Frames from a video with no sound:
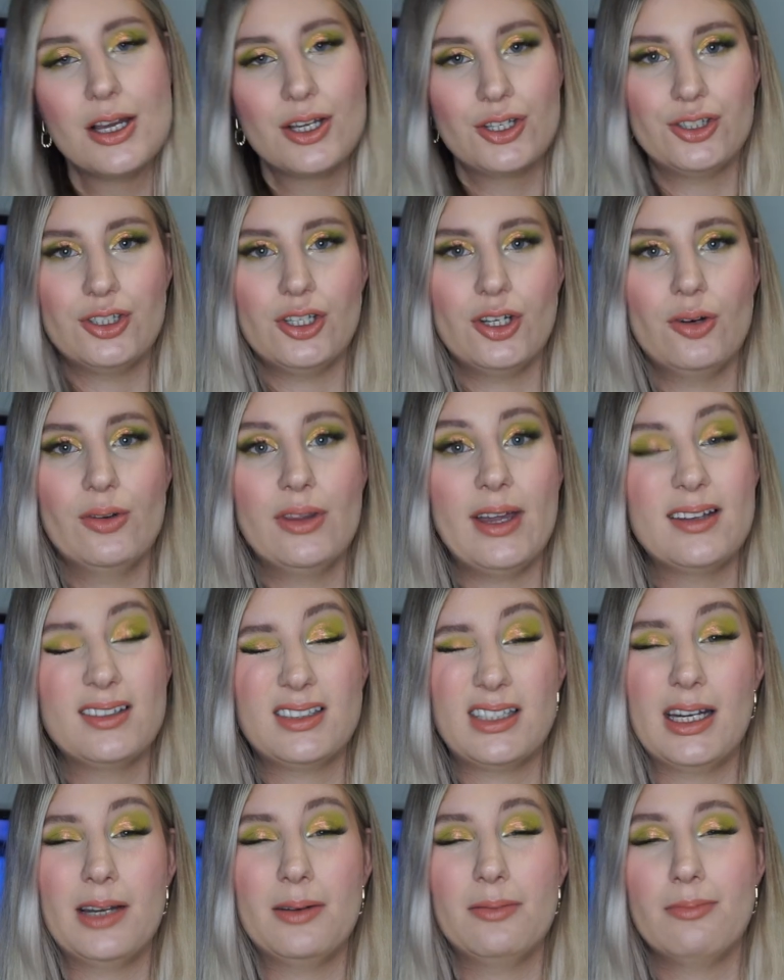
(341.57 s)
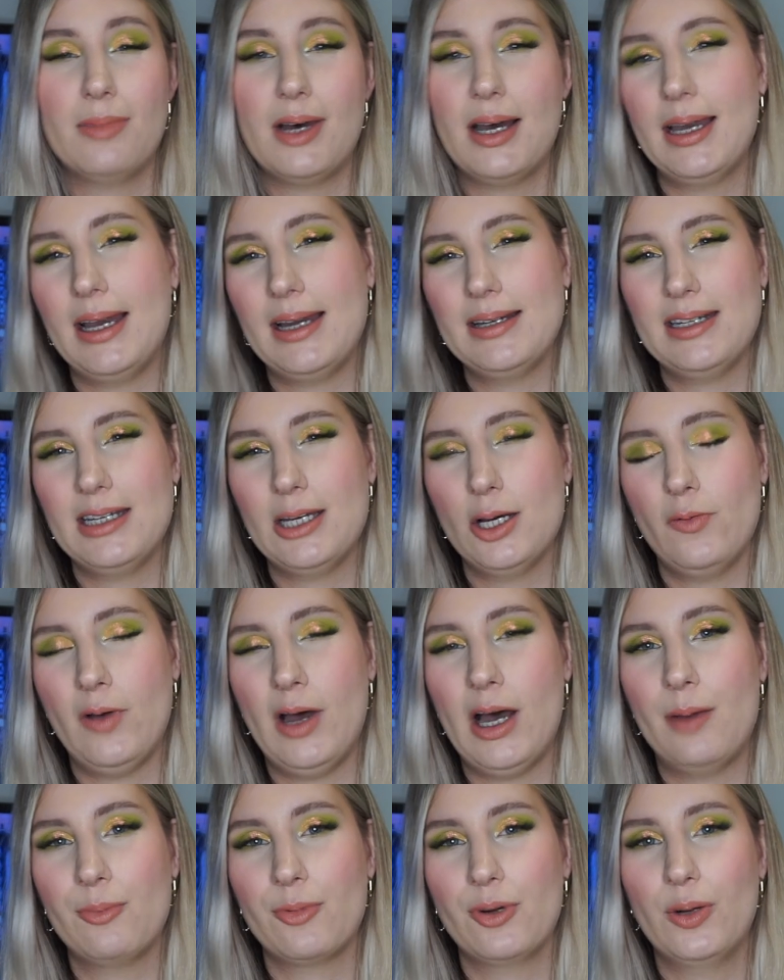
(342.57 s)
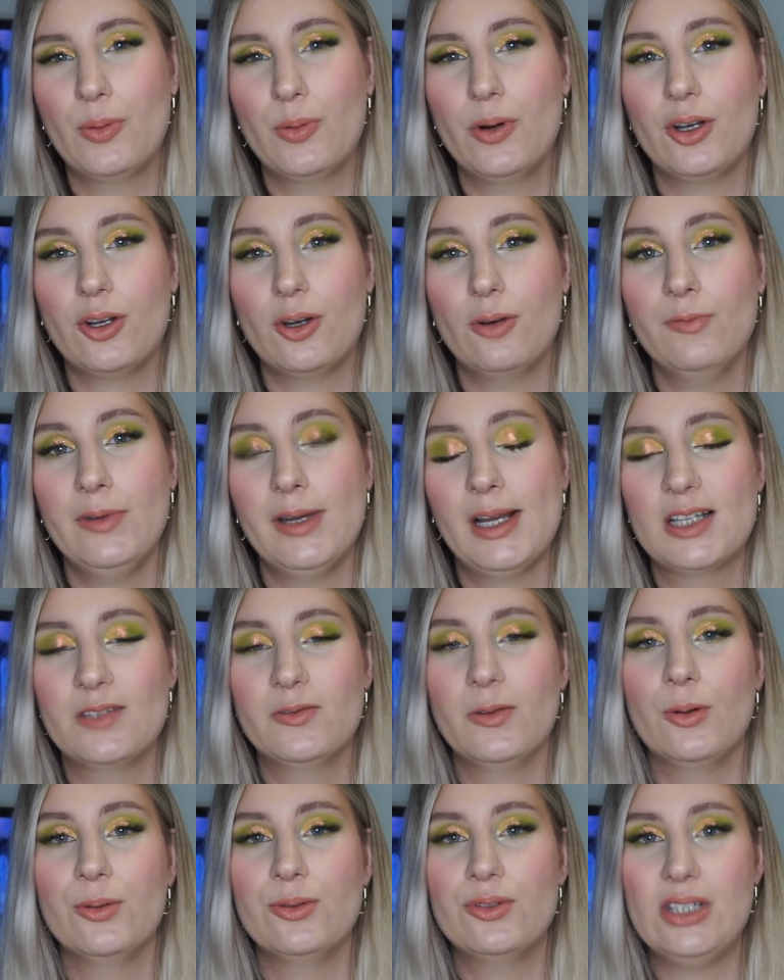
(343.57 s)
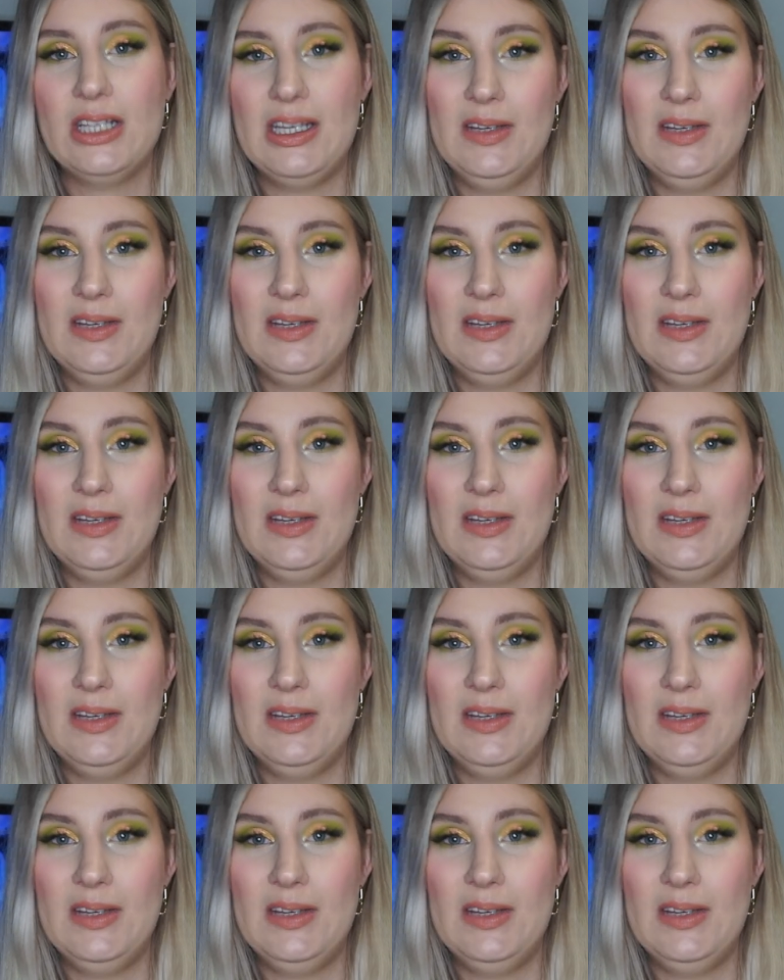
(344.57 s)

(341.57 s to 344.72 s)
So that's kind of my idea of how I'm going to work on Vegas Vault